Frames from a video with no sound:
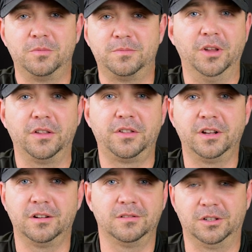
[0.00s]

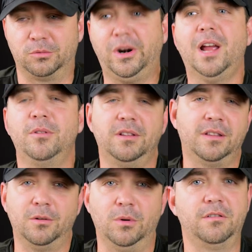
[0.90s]
nothing, a rabbit
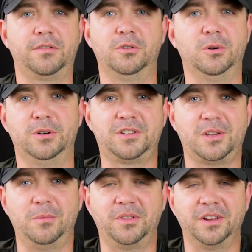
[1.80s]
that went through or
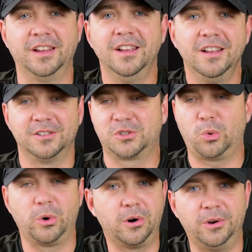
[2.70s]
something, a
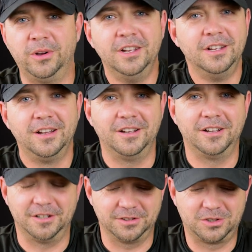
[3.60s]
squirrel.
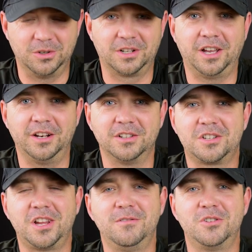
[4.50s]
So it kind of
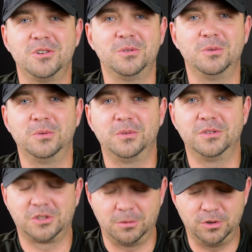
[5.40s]
saves you
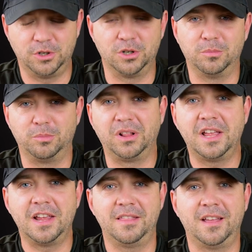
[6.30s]
some of your
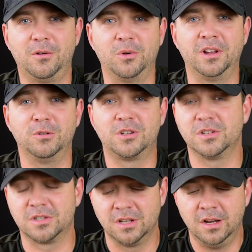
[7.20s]
plan that way, which
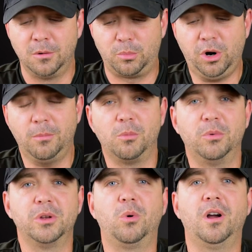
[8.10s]
is
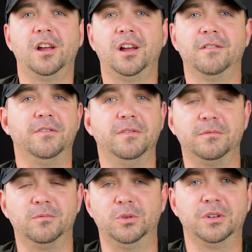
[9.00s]
probably why I've
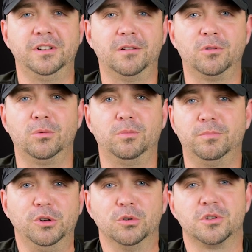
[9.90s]
really never
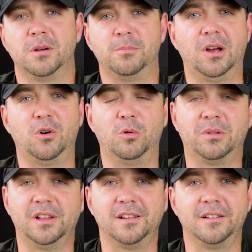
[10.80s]
used up my whole
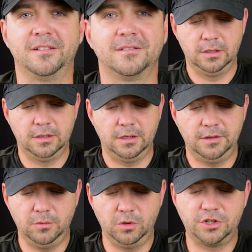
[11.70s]
plan. And
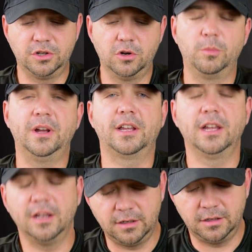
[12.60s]
then once you go back
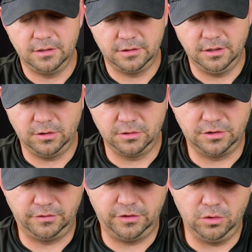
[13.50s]
in,
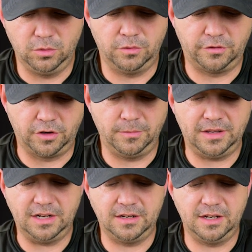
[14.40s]
to view from
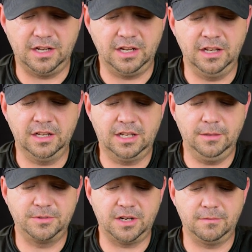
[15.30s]
that day, it
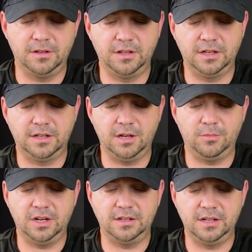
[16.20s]
keeps everything day
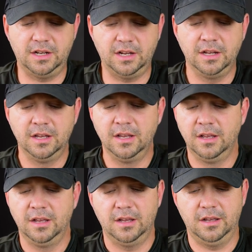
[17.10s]
by day,
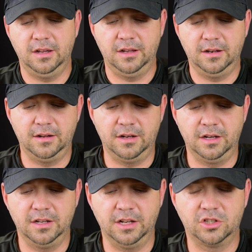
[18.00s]
and
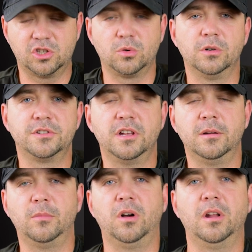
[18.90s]
it stores
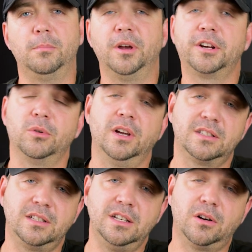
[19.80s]
them on a micro
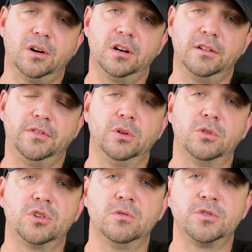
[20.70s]
SD card if you
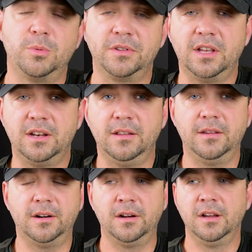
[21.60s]
choose to put that in
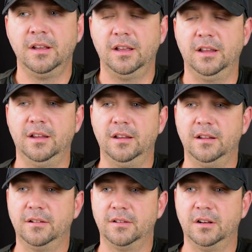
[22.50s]
there,
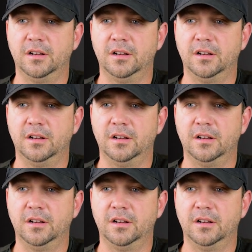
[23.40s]
and